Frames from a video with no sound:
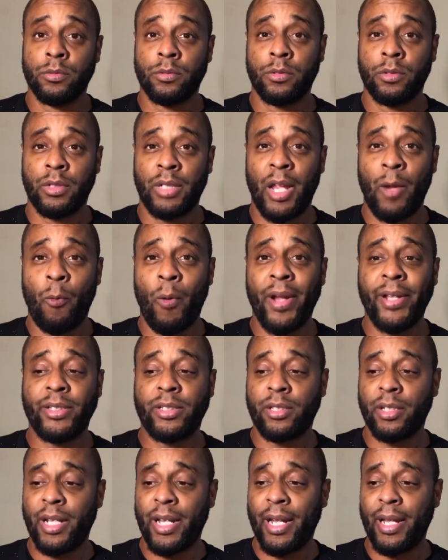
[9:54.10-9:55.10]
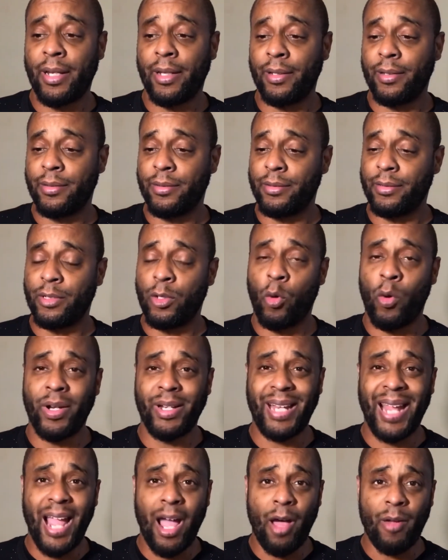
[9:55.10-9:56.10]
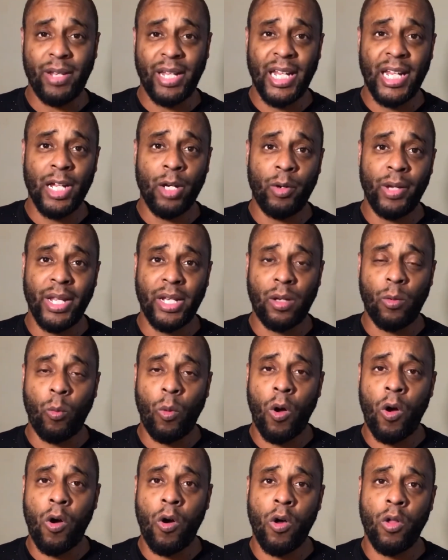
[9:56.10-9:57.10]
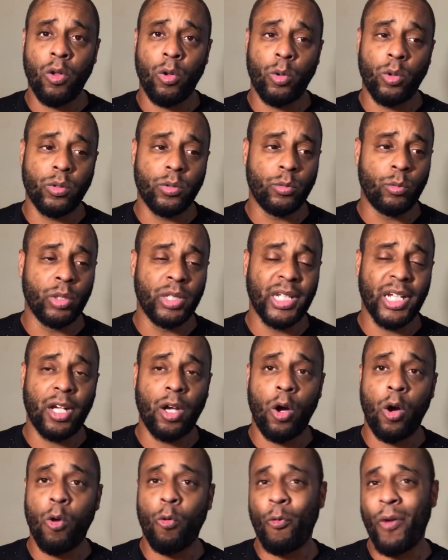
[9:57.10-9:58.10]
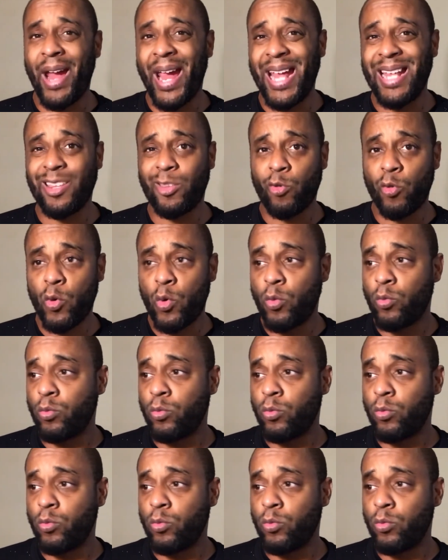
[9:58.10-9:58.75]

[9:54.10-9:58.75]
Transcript: they wait till they going downhill, hit the wall, or what they call ran through.